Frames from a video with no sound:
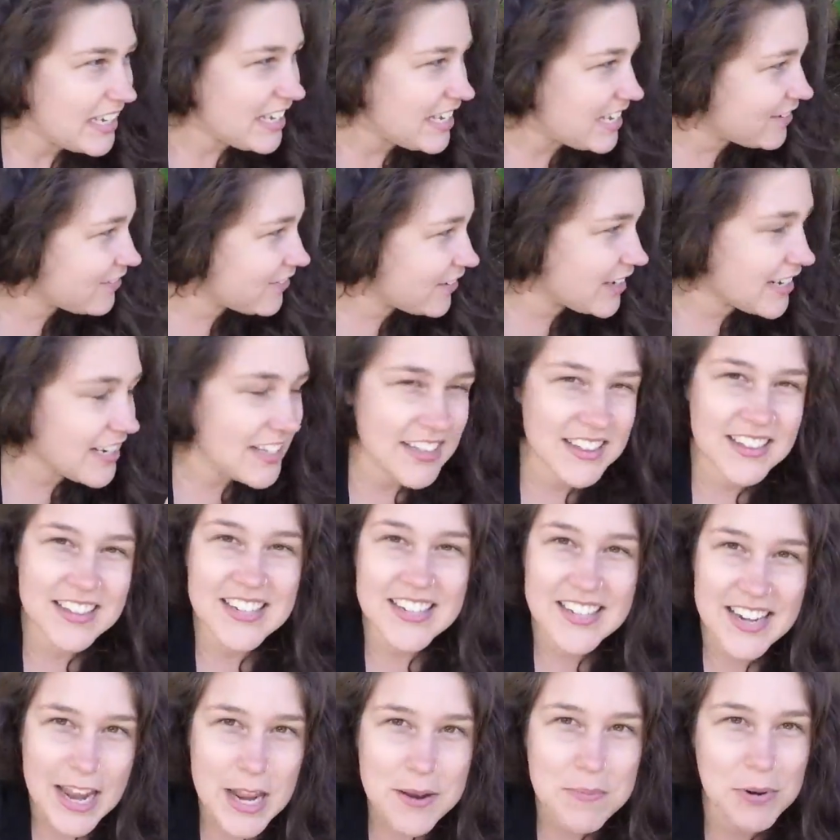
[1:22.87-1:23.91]
Even in the
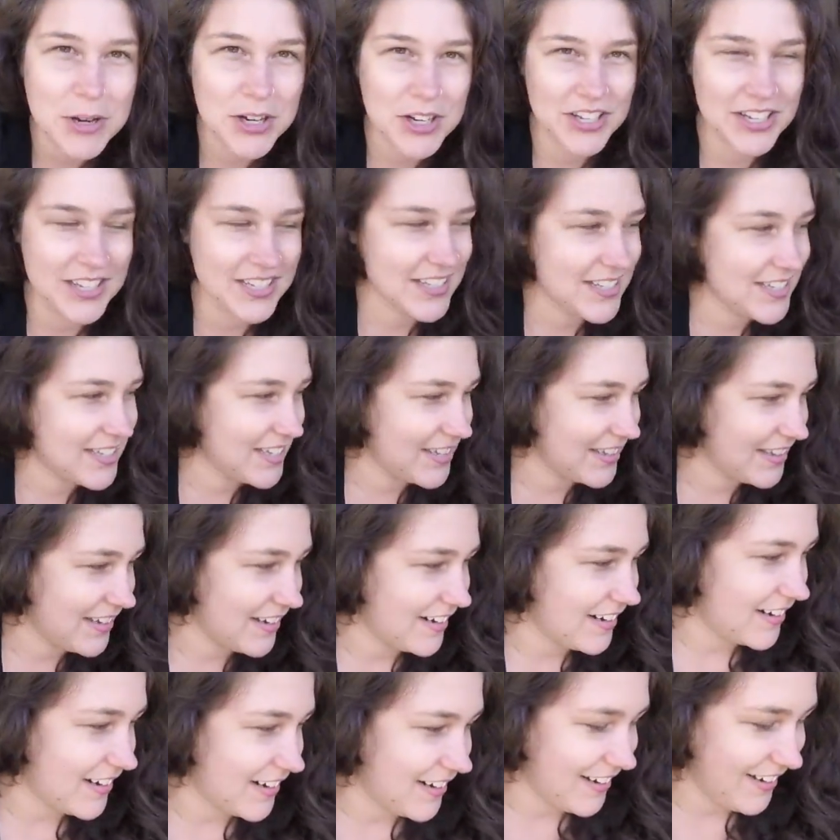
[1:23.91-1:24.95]
neighborhoods,
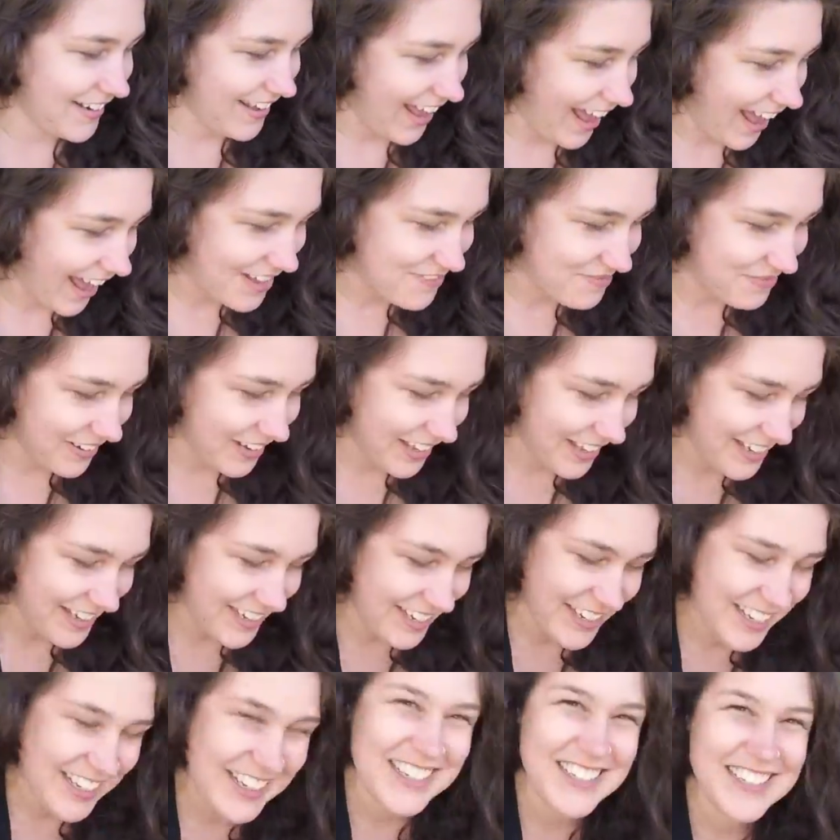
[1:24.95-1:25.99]
hi
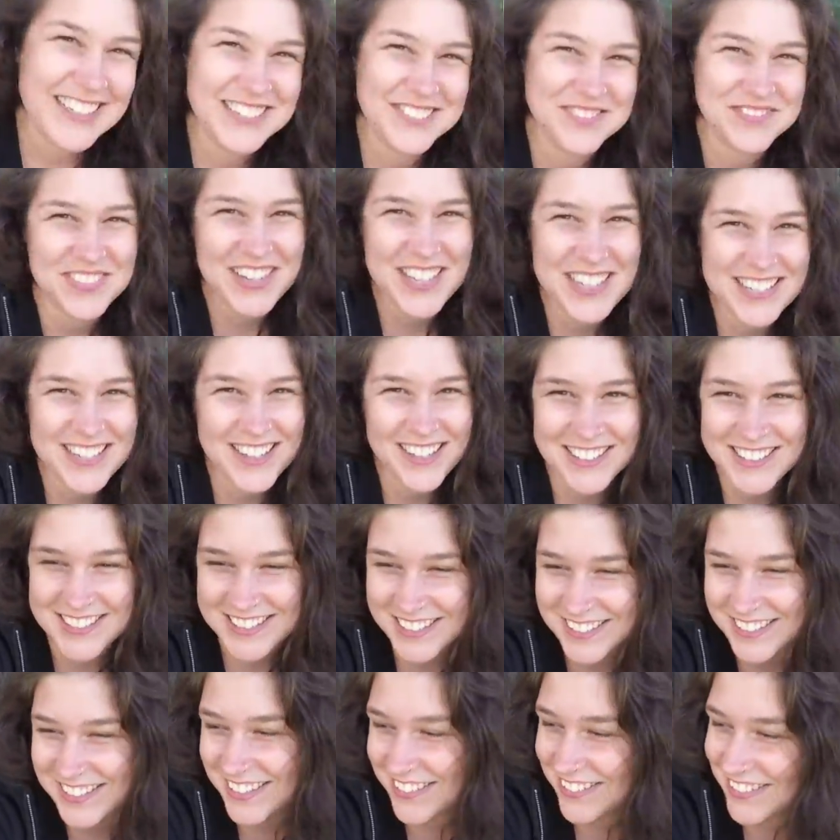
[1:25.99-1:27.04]
buddy, my dog's
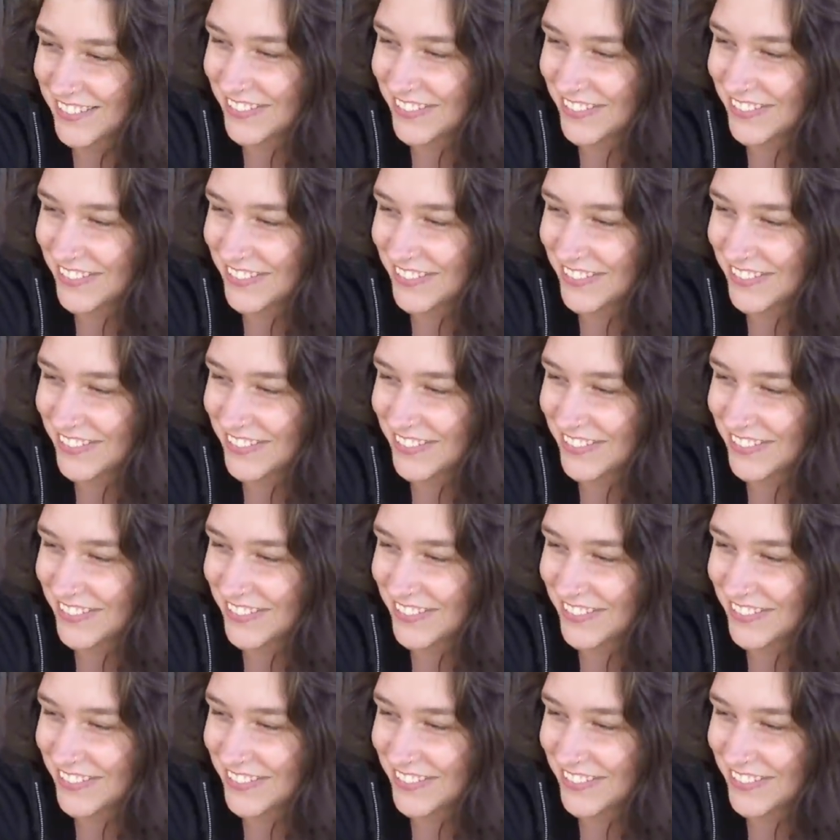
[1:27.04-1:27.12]
out here